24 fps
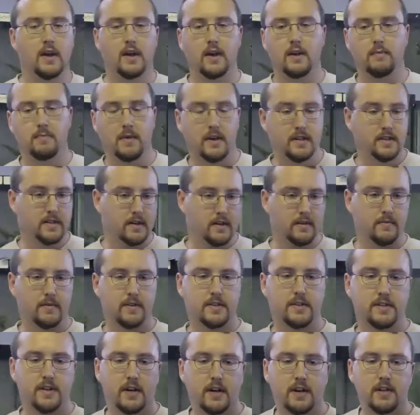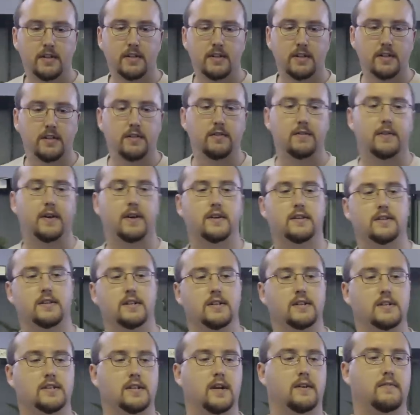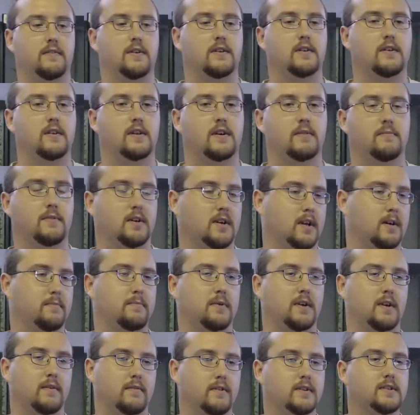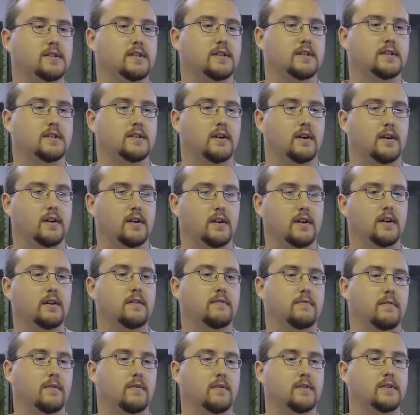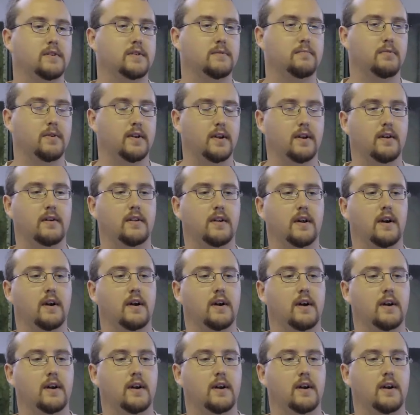I started with Josh in 2007. The company originally started in 2004, so pretty early